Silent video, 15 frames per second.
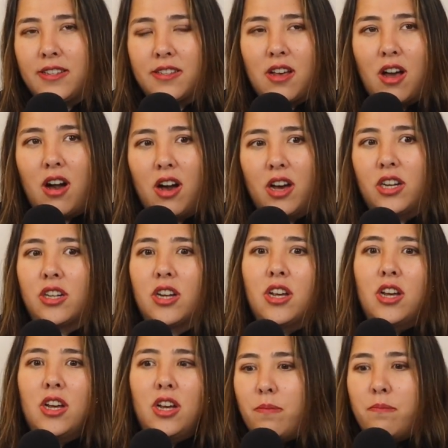scarred,
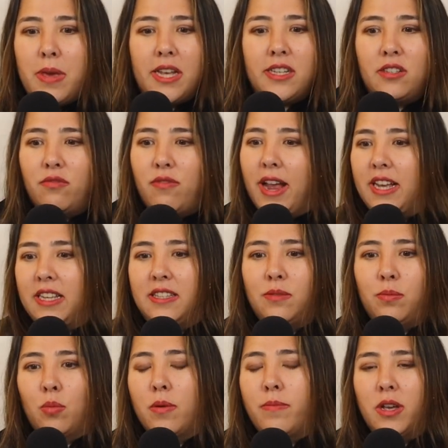mixed
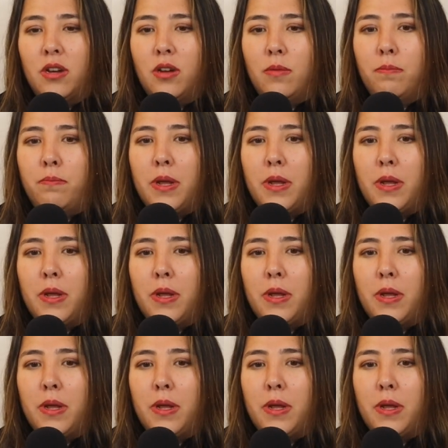race woman.